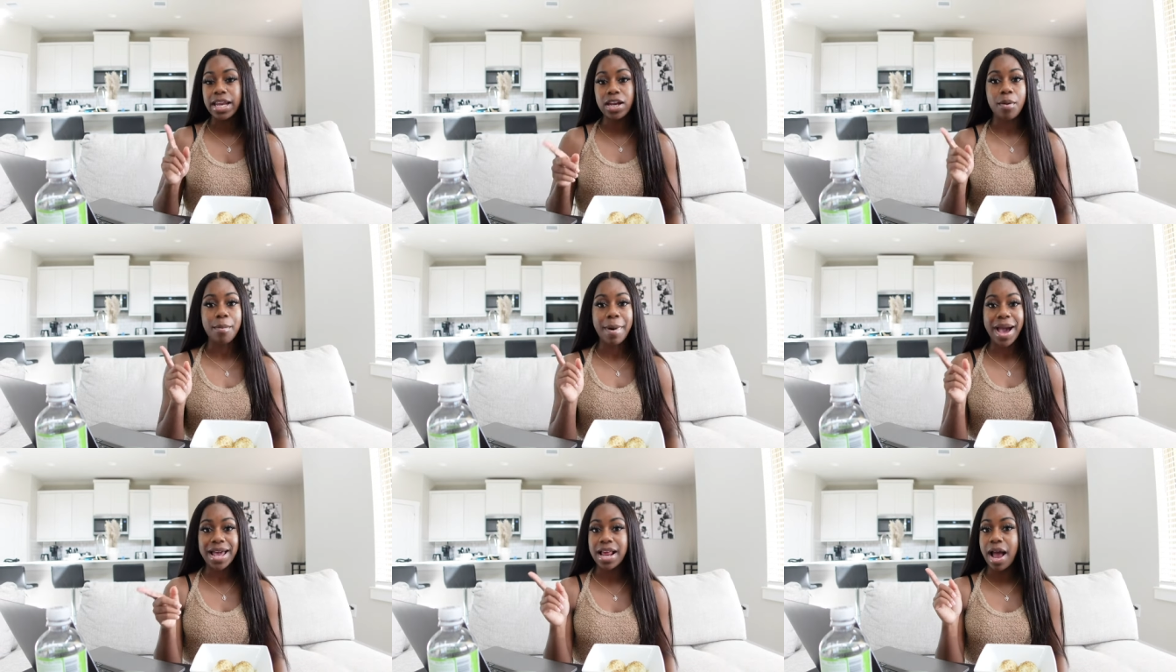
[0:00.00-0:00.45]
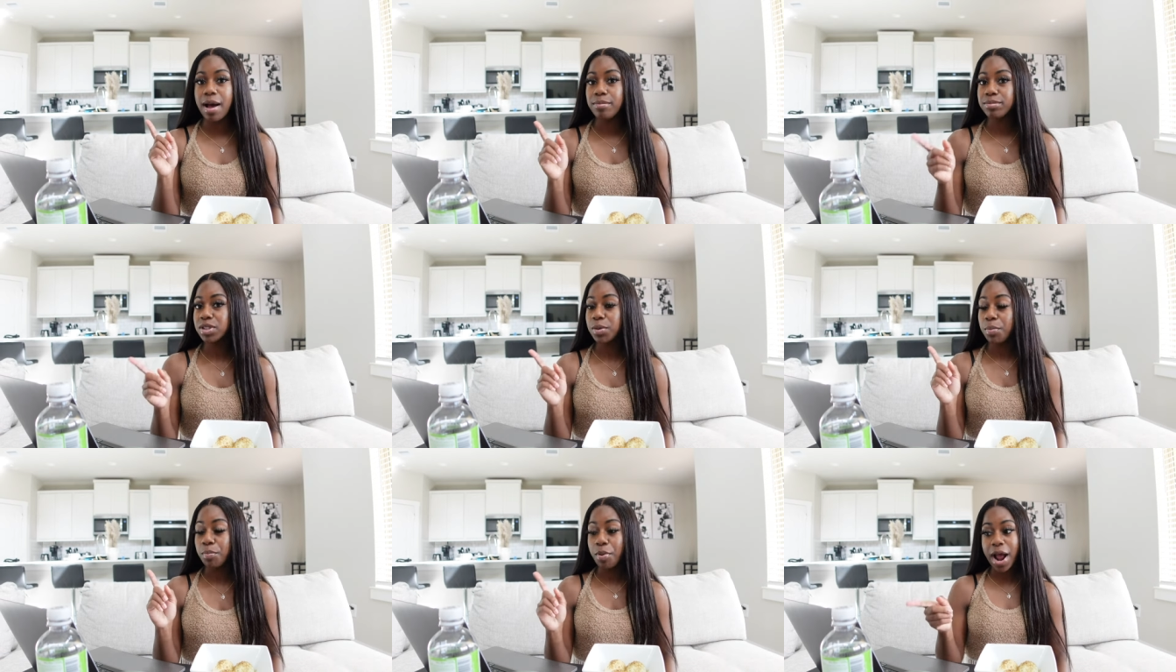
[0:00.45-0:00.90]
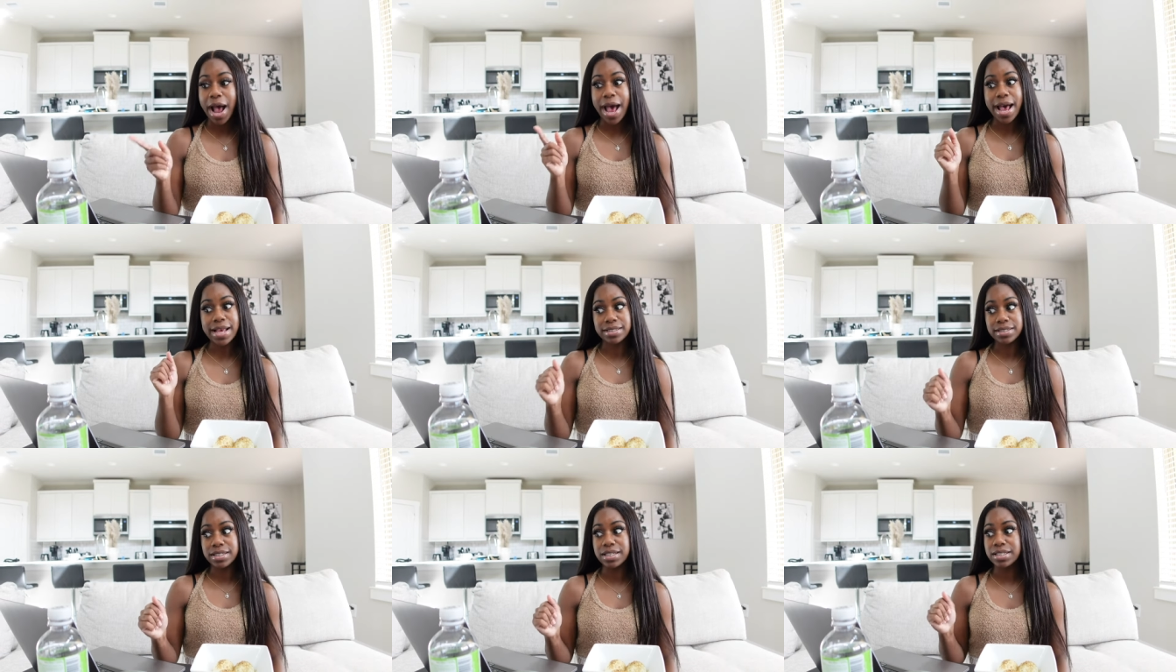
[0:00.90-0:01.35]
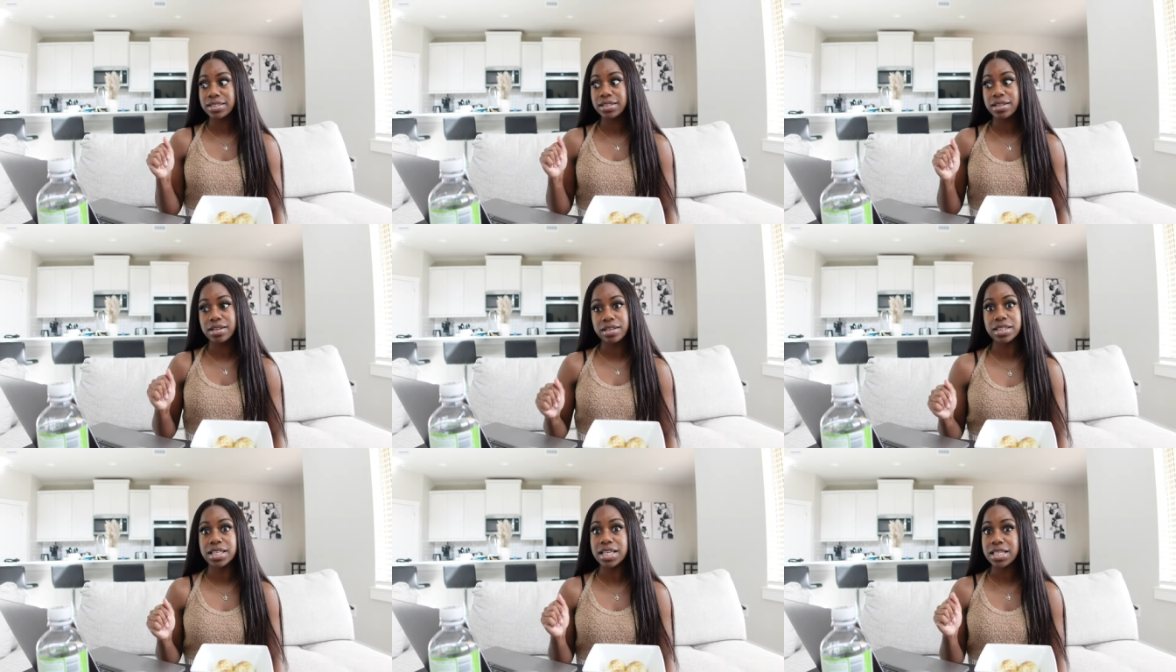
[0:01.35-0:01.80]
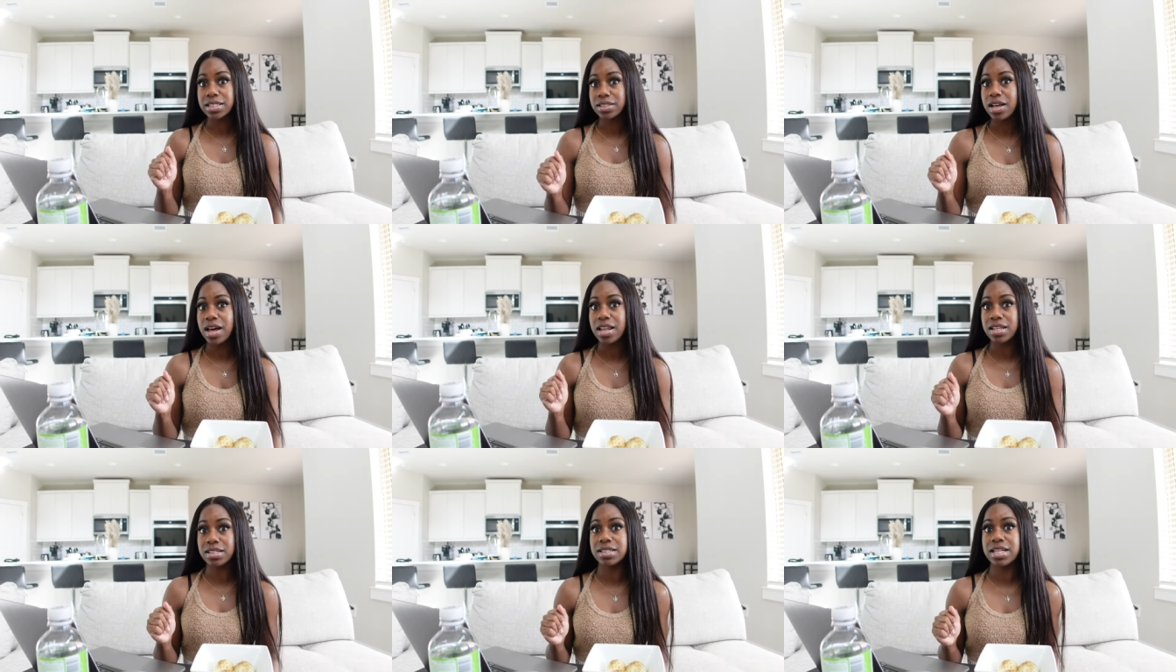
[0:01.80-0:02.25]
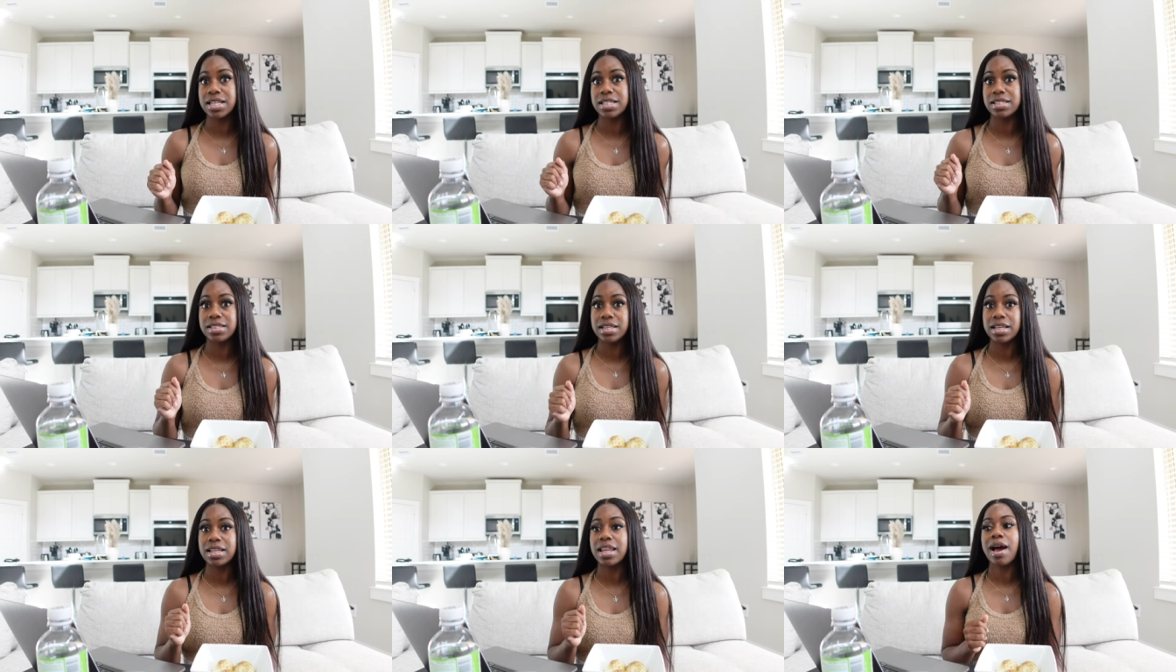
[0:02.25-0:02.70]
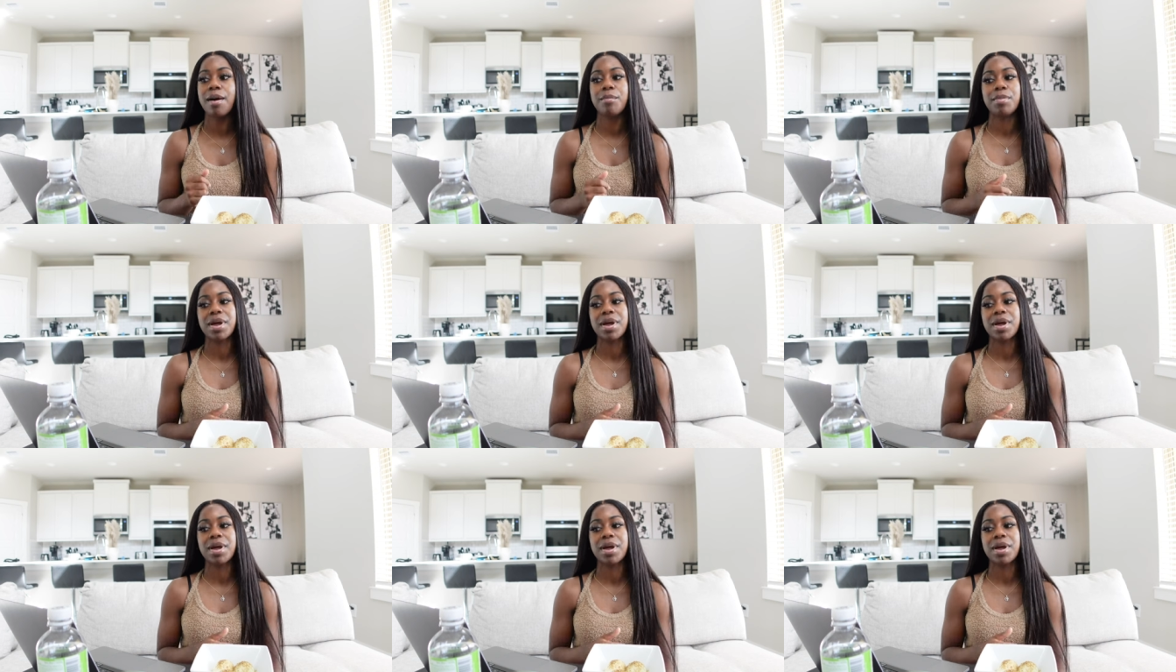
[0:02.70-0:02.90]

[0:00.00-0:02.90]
ain't nobody, I'm surprised this these colors didn't sell out,